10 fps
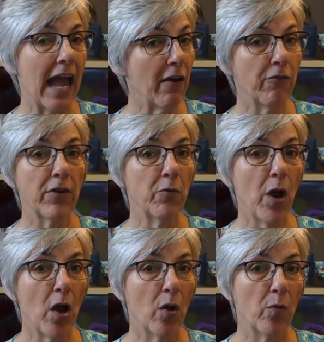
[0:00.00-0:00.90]
every
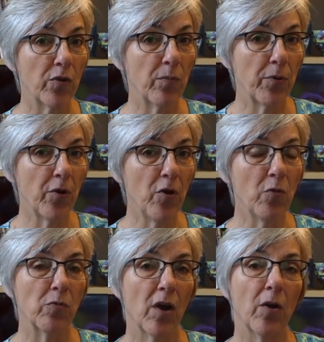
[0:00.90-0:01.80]
row with a
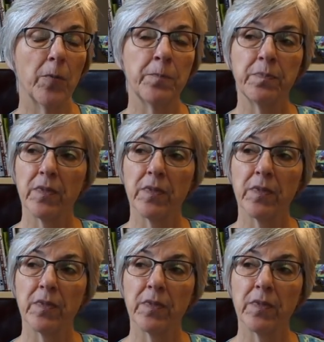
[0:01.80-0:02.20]
purl row.